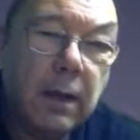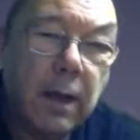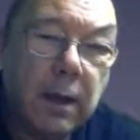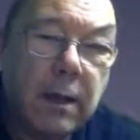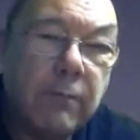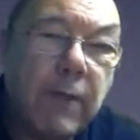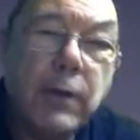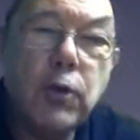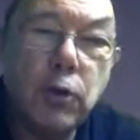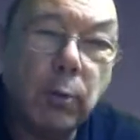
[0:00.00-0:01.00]
a
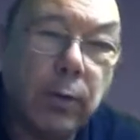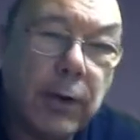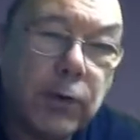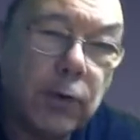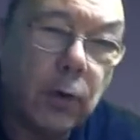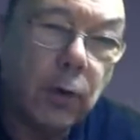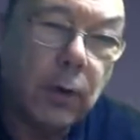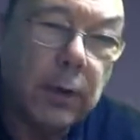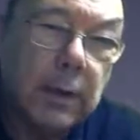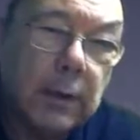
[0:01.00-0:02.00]
conventional breast roll
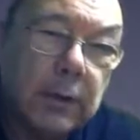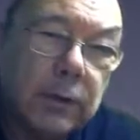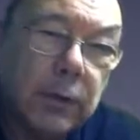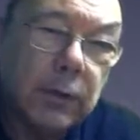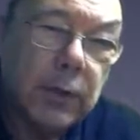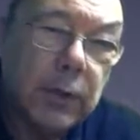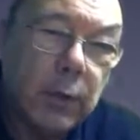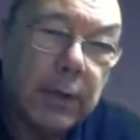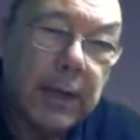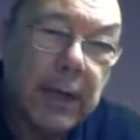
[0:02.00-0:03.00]
to this
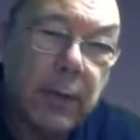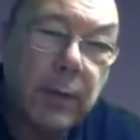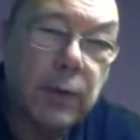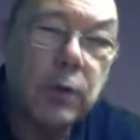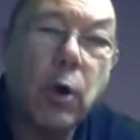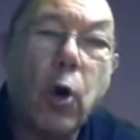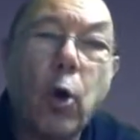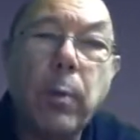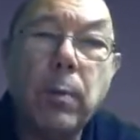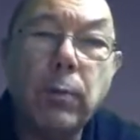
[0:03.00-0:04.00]
one here, which is an
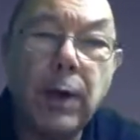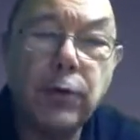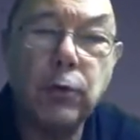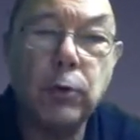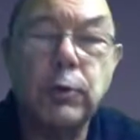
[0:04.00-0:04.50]
open breast roll.